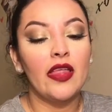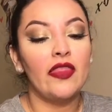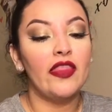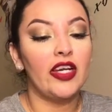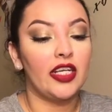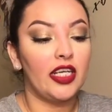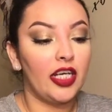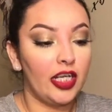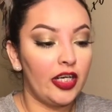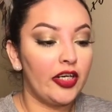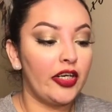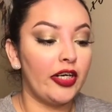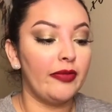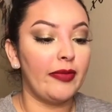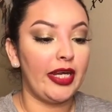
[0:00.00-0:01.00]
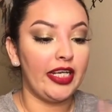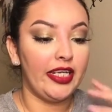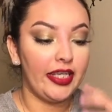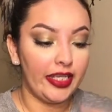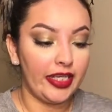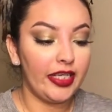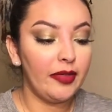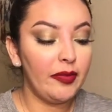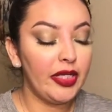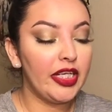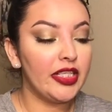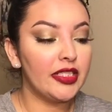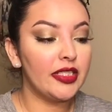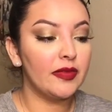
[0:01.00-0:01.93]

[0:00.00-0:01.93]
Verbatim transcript: the color on my lid because